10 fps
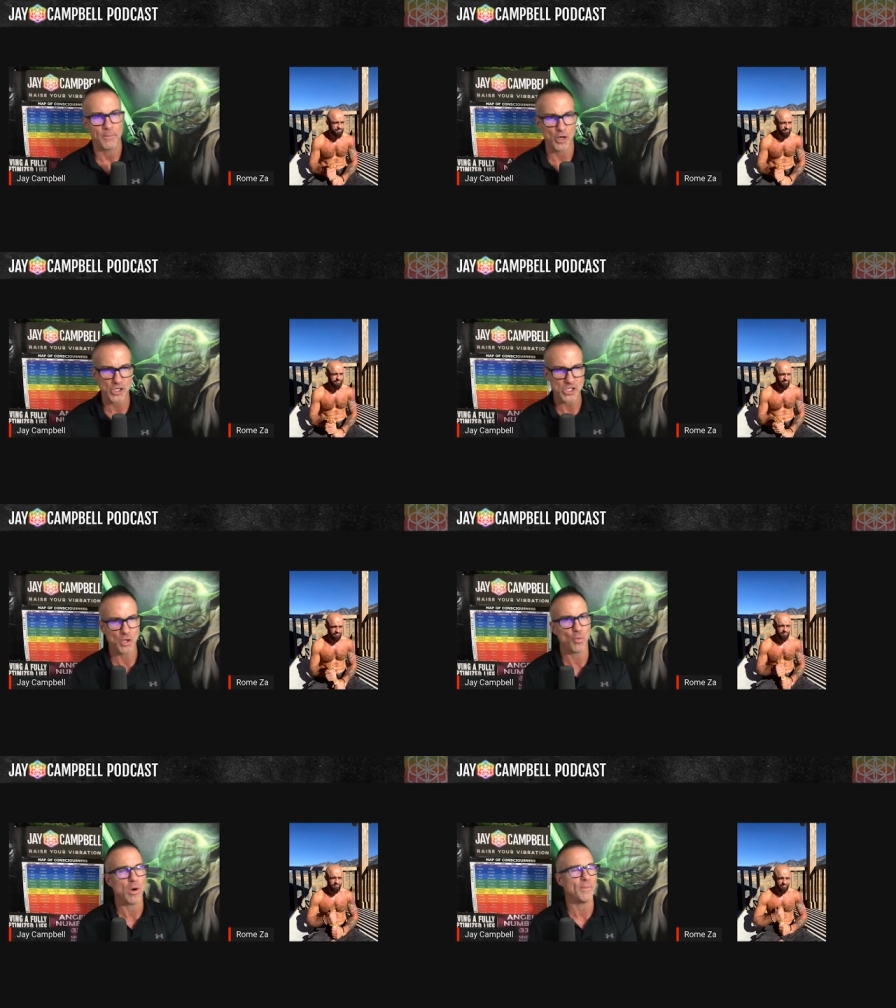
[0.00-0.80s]
pushed
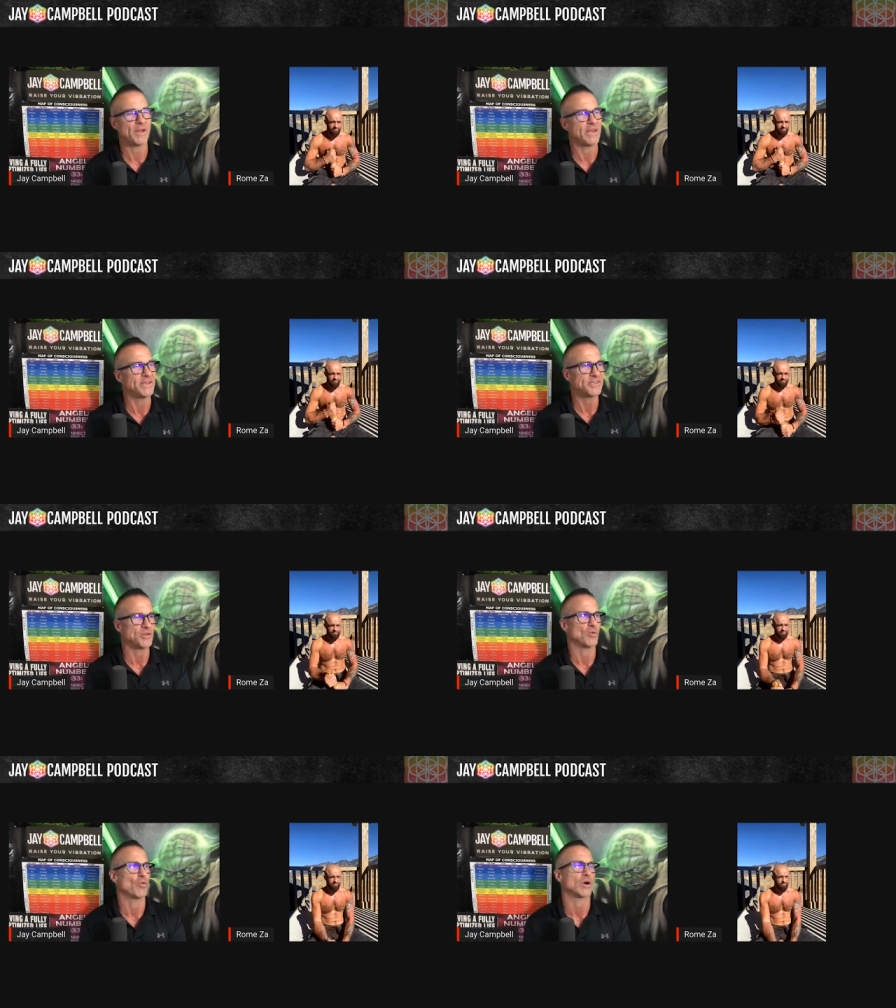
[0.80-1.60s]
the woman
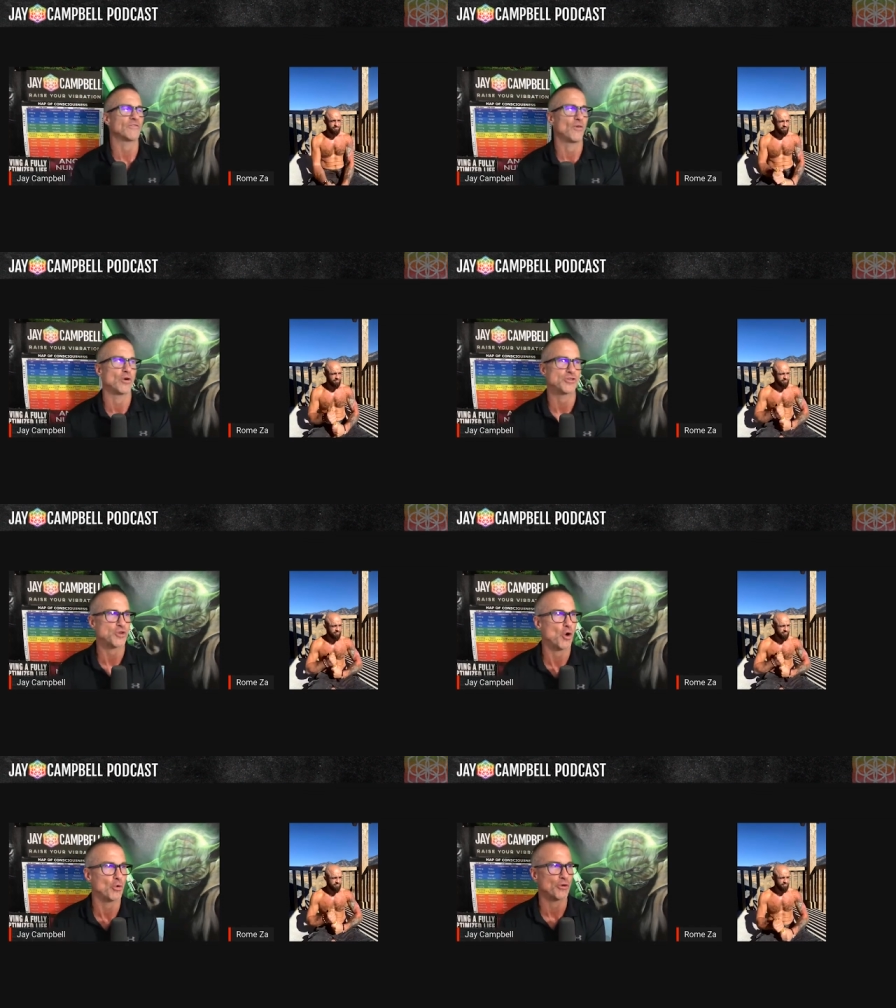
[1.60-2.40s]
into the workforce,
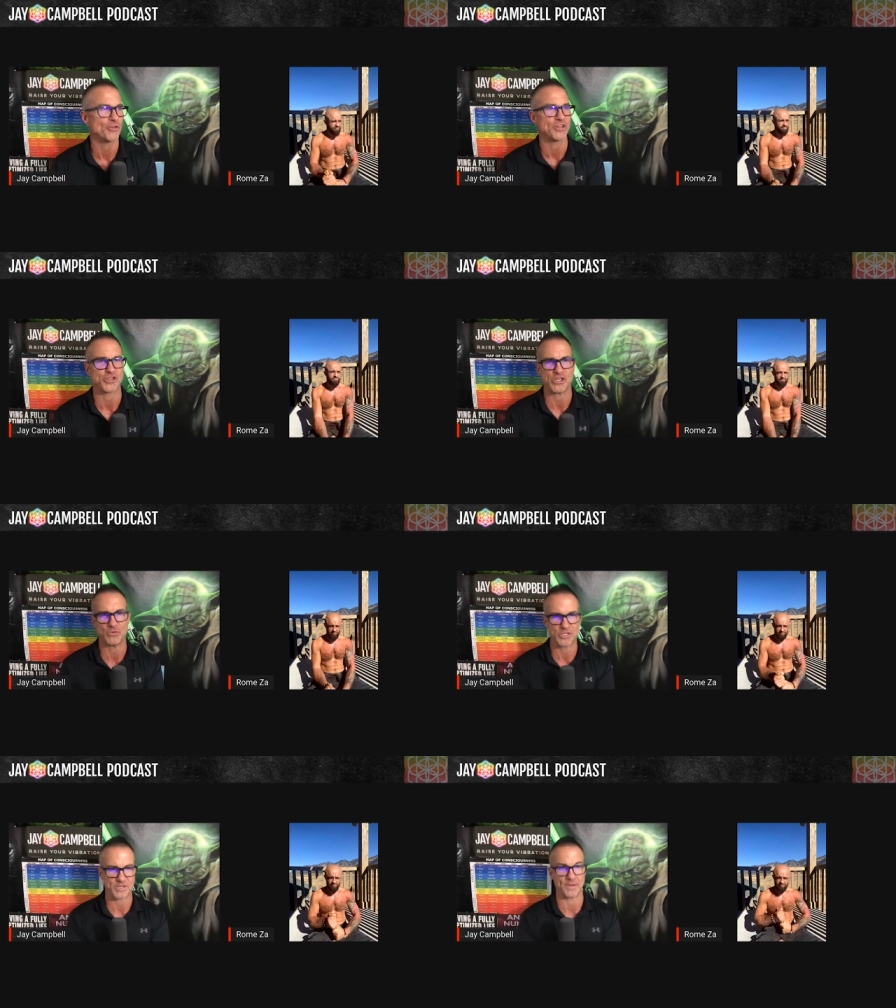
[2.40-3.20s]
told her that she
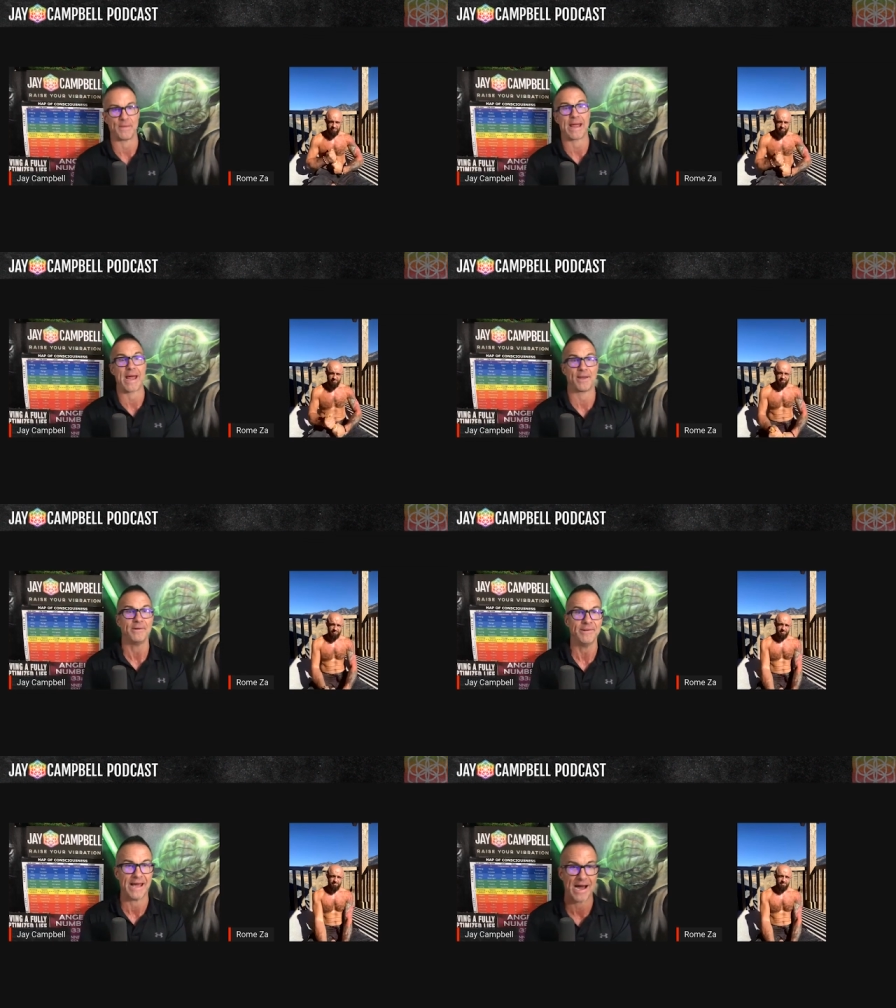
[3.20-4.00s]
was the
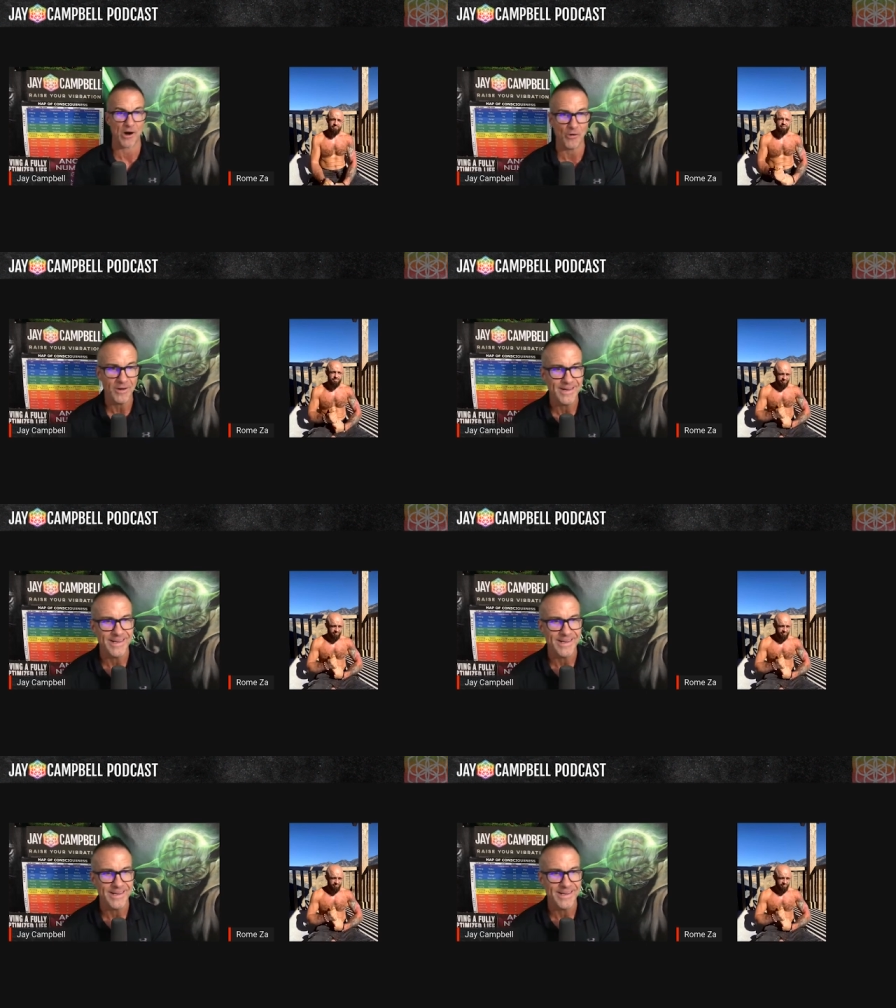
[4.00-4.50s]
man now.